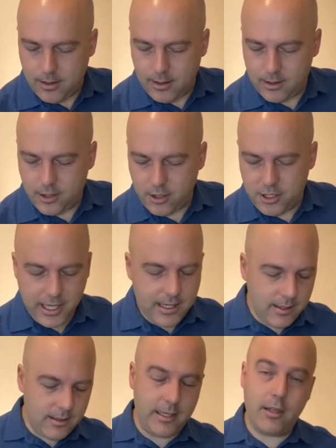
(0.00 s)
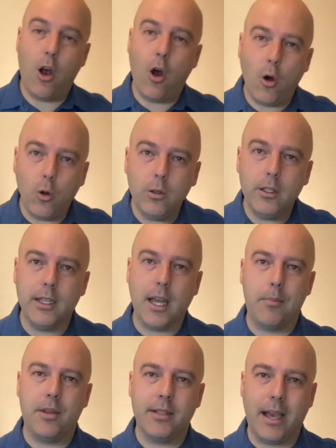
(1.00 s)
And so Jesus is holding
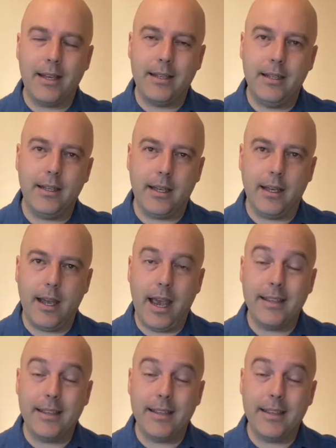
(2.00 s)
up this idea